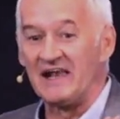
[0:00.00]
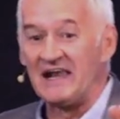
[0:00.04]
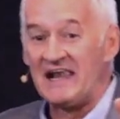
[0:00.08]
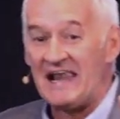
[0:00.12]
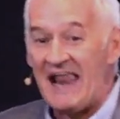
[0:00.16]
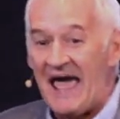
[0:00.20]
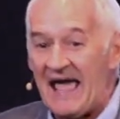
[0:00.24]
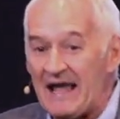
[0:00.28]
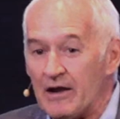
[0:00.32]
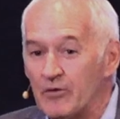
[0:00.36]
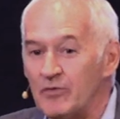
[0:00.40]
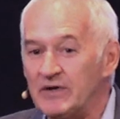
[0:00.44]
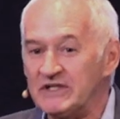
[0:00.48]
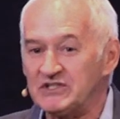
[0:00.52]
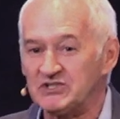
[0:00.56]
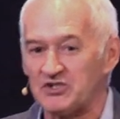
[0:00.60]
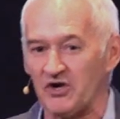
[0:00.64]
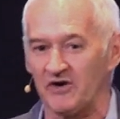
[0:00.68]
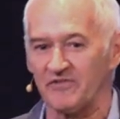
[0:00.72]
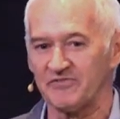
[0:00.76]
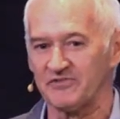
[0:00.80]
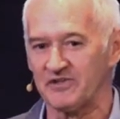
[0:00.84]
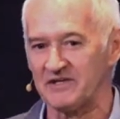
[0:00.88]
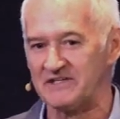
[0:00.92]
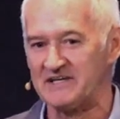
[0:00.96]
the language
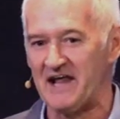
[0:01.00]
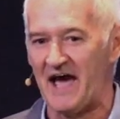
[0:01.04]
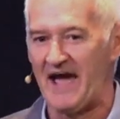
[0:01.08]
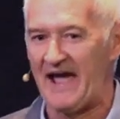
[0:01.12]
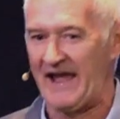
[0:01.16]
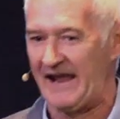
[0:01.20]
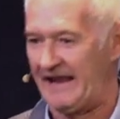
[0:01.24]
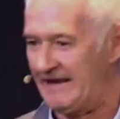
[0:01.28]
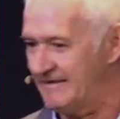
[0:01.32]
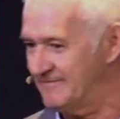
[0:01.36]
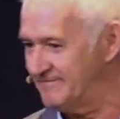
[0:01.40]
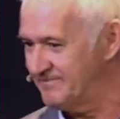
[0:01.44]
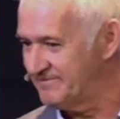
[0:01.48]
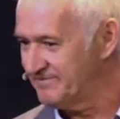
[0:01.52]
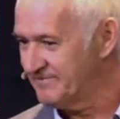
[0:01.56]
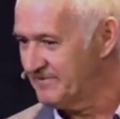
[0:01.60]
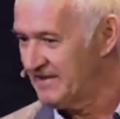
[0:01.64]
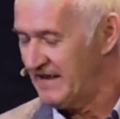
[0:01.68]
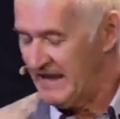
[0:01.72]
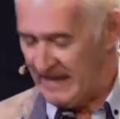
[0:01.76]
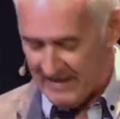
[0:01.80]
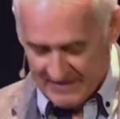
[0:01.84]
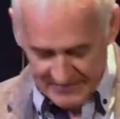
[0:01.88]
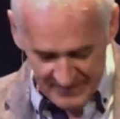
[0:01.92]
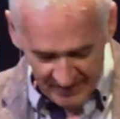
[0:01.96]
of the day.
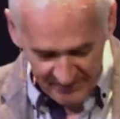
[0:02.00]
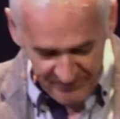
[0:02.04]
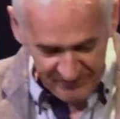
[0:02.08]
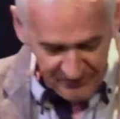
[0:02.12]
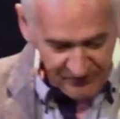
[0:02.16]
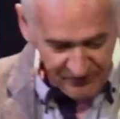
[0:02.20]
They